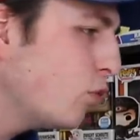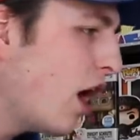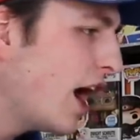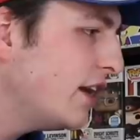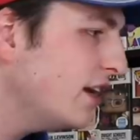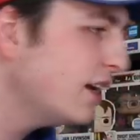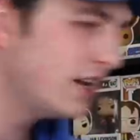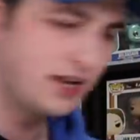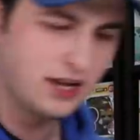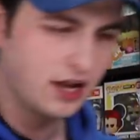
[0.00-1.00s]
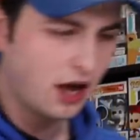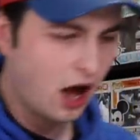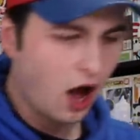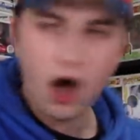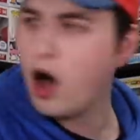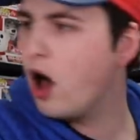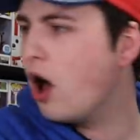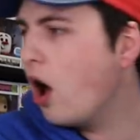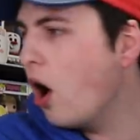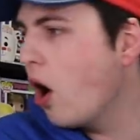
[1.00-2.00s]
one,
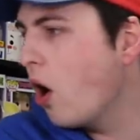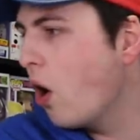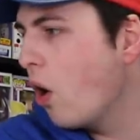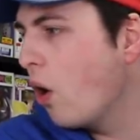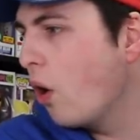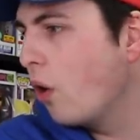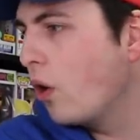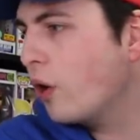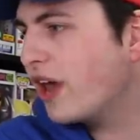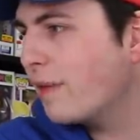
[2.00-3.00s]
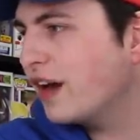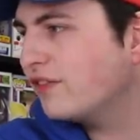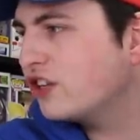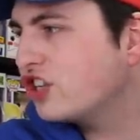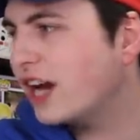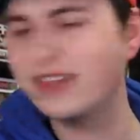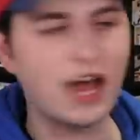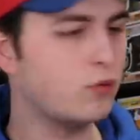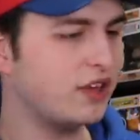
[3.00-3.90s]
oh, okay, I'm gonna have to check that.